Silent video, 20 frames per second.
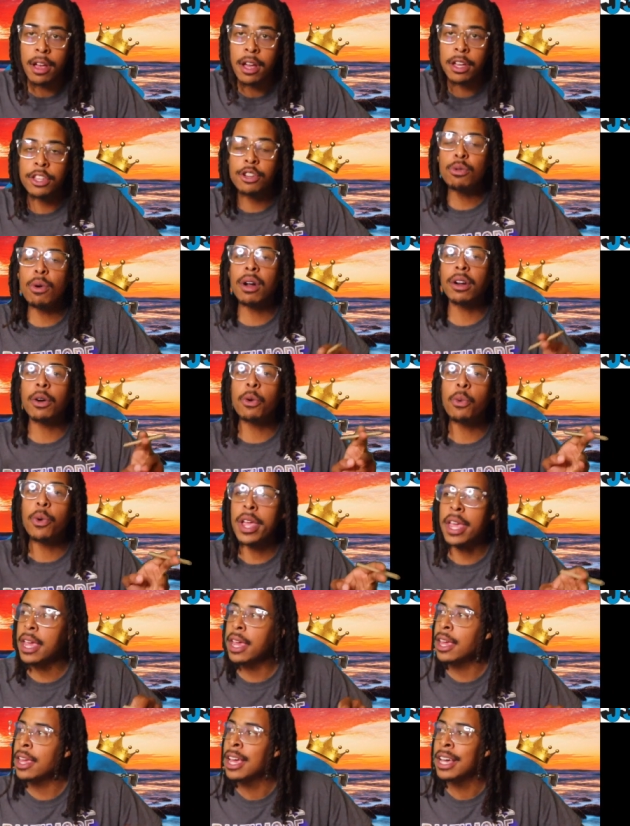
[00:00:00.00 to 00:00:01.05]
You want to
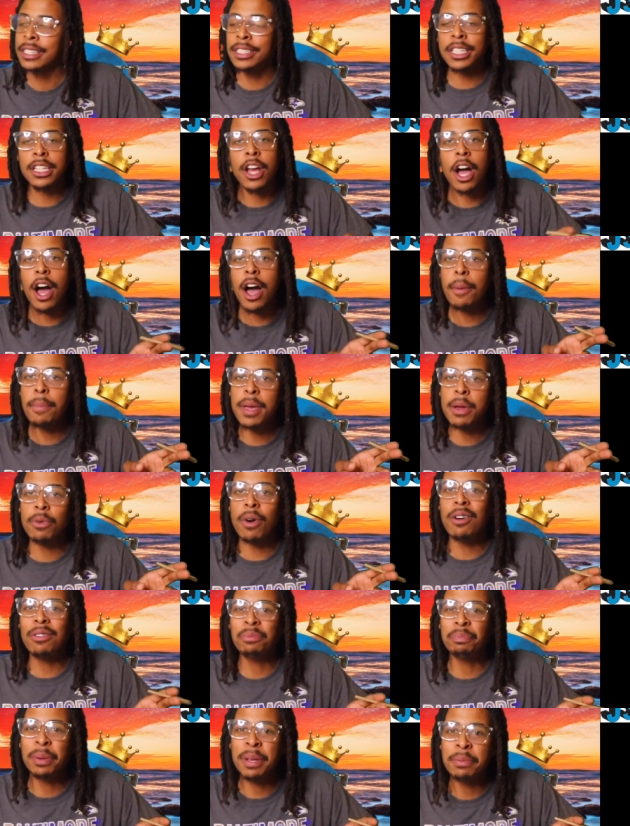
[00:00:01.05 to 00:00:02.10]
win? See, y'all be
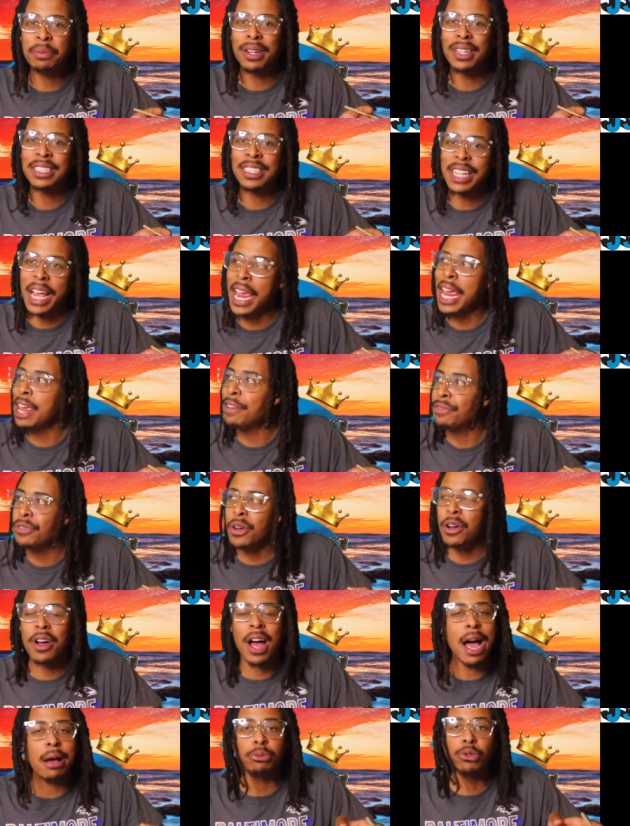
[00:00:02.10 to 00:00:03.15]
wanting people to save
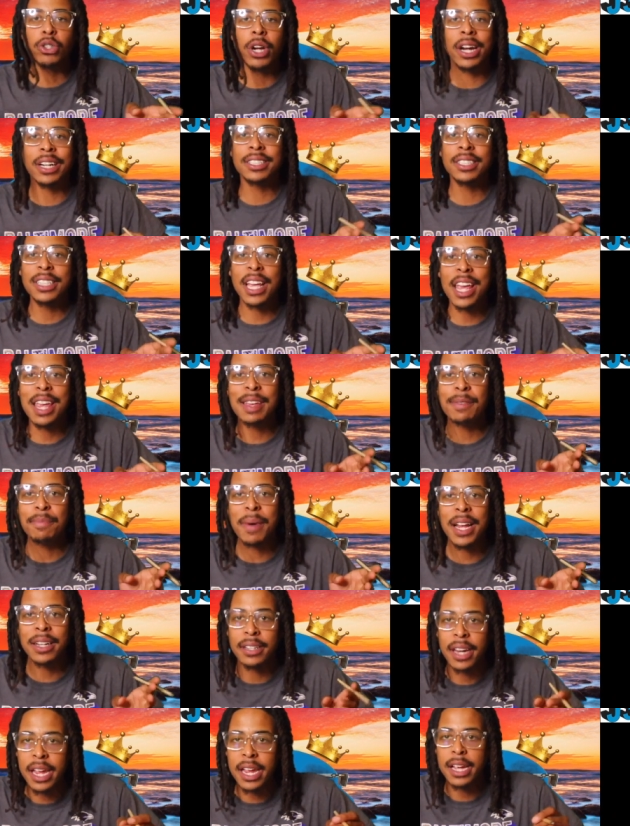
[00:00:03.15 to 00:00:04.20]
y'all. I'm trying to save
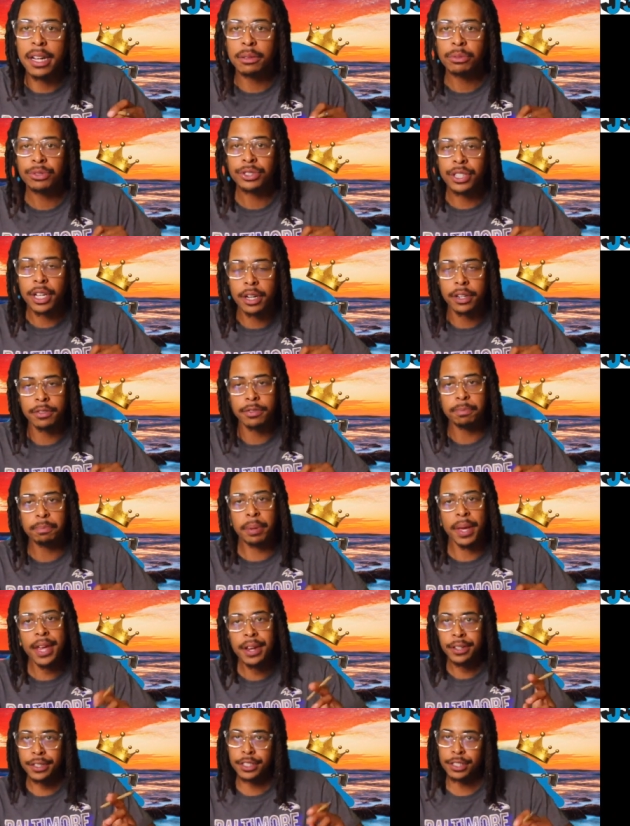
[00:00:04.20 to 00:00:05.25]
my damn self,
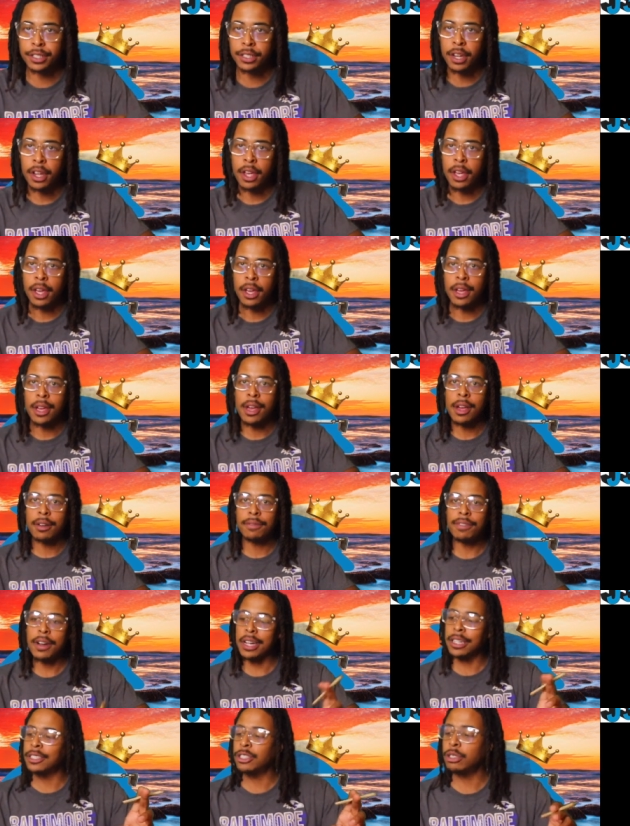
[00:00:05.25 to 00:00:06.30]
bitch.
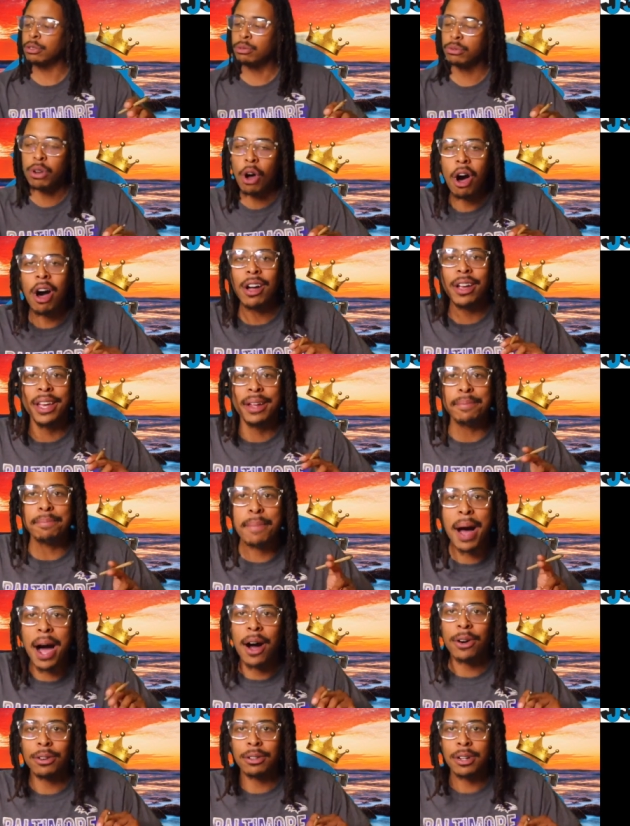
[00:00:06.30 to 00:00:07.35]
Fuck is you talking
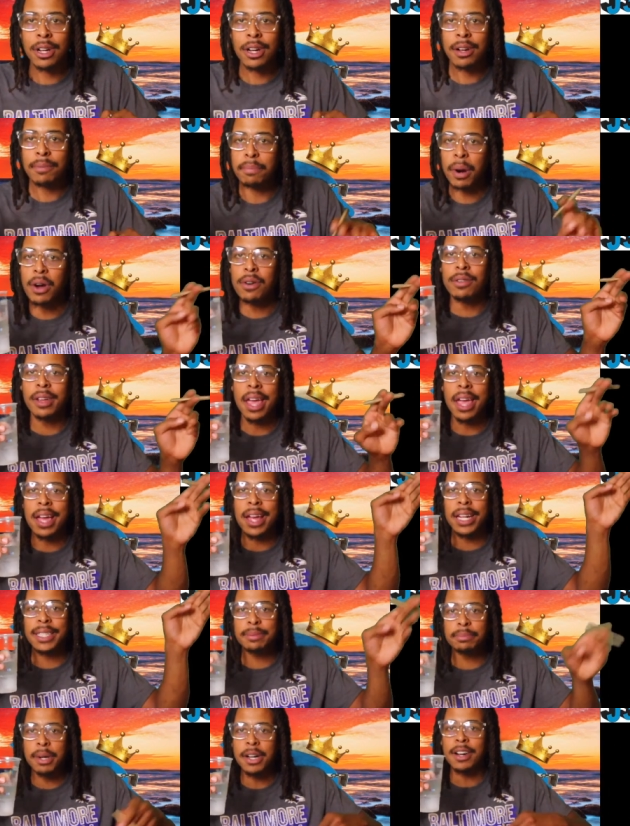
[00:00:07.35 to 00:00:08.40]
about? Broke
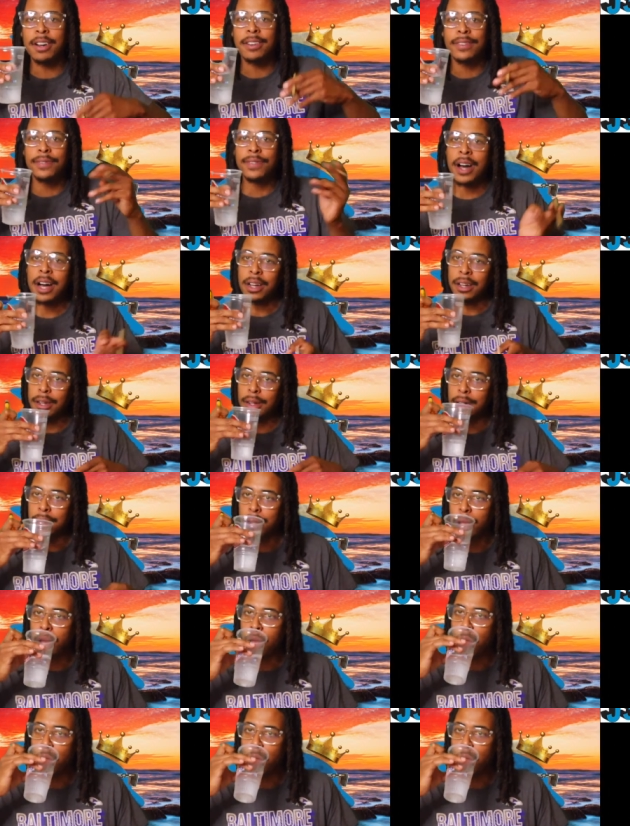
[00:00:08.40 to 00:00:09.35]
ass motherfucker.